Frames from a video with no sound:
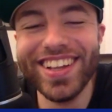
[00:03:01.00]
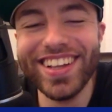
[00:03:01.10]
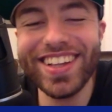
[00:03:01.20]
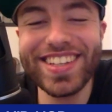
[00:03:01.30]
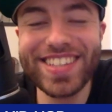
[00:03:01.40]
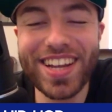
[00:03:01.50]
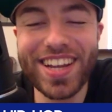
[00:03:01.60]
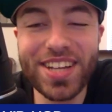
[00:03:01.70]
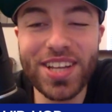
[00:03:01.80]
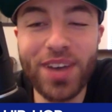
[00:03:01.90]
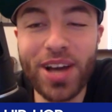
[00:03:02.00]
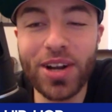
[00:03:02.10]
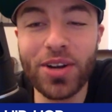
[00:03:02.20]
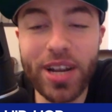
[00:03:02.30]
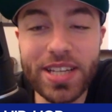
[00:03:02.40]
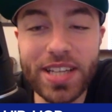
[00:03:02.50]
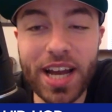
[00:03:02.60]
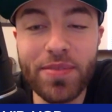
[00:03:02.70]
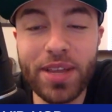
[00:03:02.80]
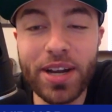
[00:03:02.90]
it sounds like you had a great
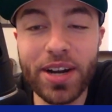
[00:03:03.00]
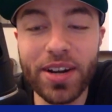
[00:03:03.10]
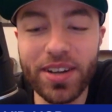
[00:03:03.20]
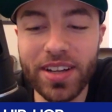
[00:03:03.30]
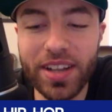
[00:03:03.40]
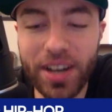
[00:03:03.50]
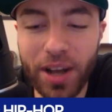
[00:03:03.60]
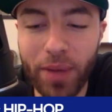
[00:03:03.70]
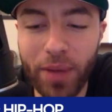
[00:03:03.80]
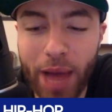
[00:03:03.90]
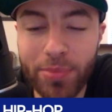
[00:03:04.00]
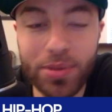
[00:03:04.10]
time there and i'm happy